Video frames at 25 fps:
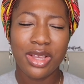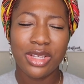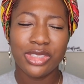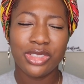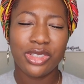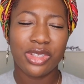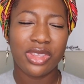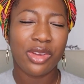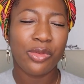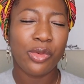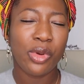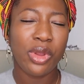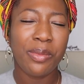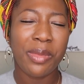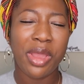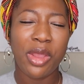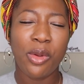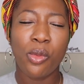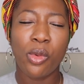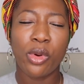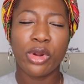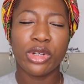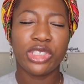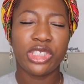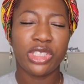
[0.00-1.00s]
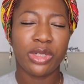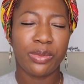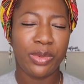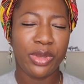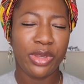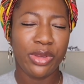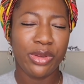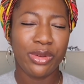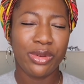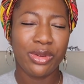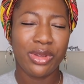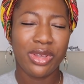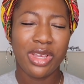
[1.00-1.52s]
so that we may worship
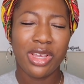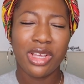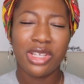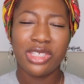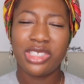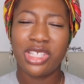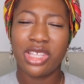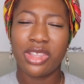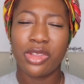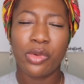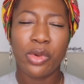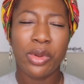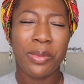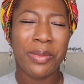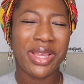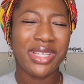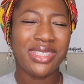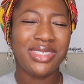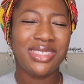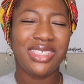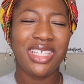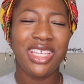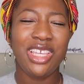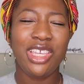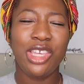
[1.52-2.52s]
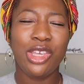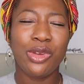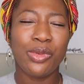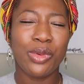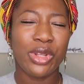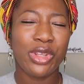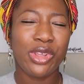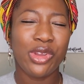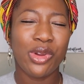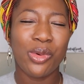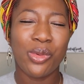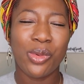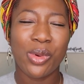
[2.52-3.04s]
you, so that we may seek you
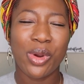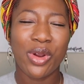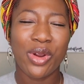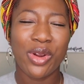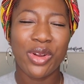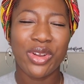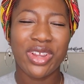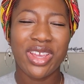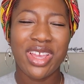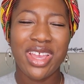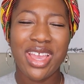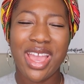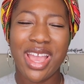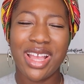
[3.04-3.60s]
in your word,